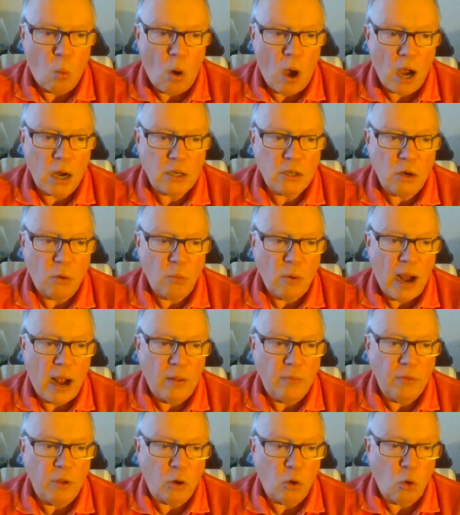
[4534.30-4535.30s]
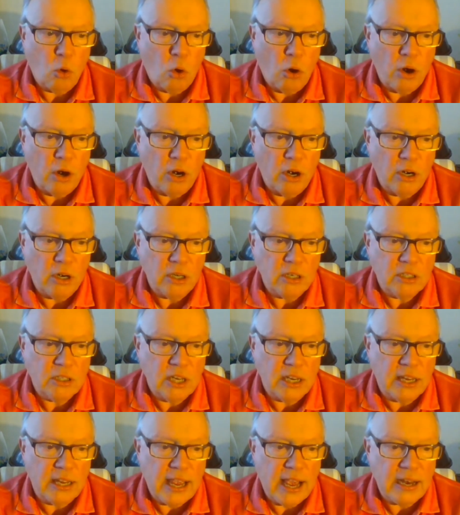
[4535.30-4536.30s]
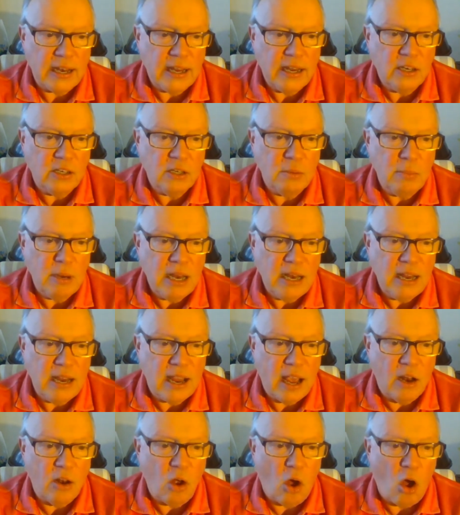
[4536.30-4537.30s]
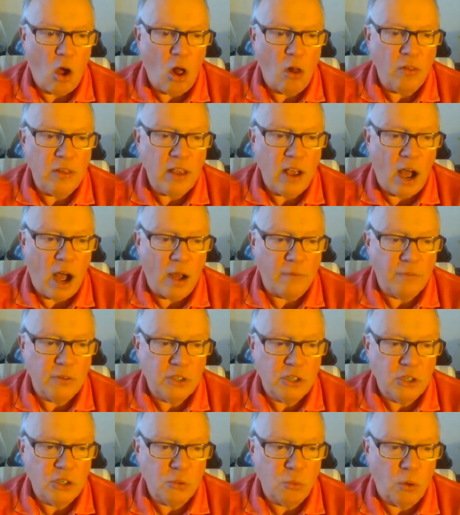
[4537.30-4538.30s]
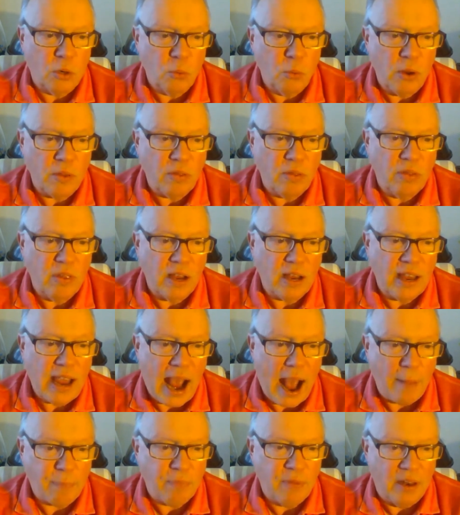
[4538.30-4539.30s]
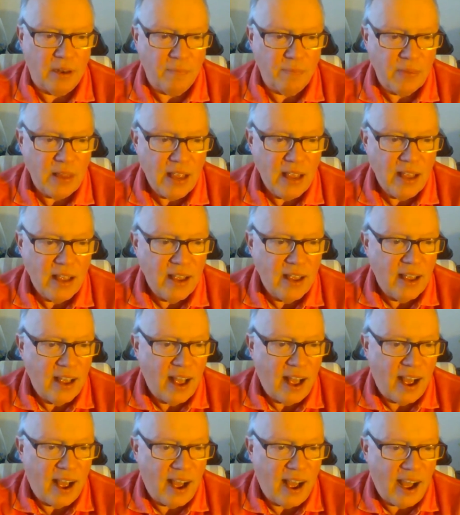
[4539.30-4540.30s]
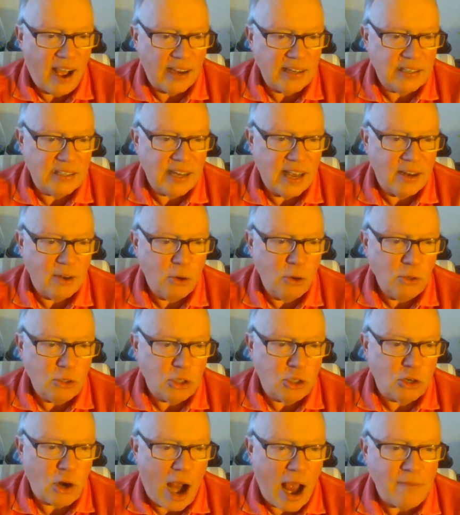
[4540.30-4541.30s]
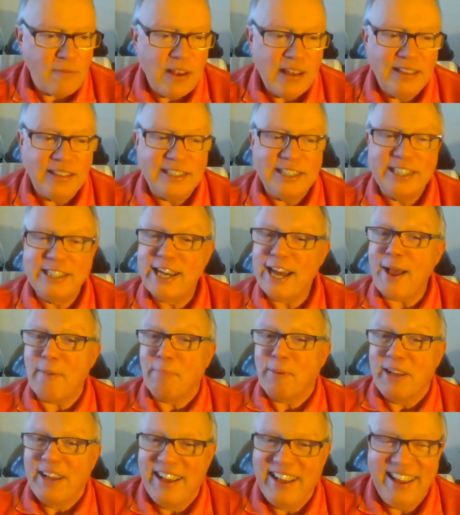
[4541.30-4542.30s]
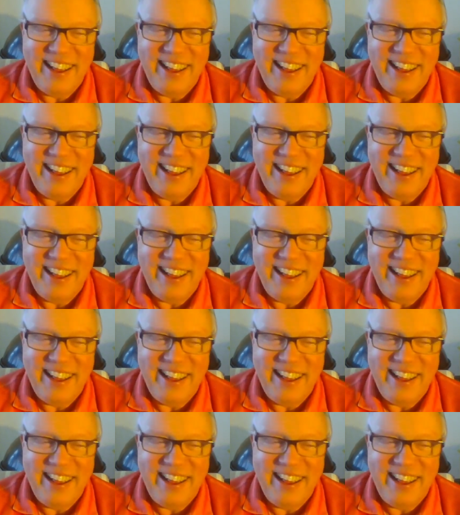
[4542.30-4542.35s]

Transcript: Walked around the corner to get into meeting, and all the officers were with the captain. Uh, I said, Who's driving the ship?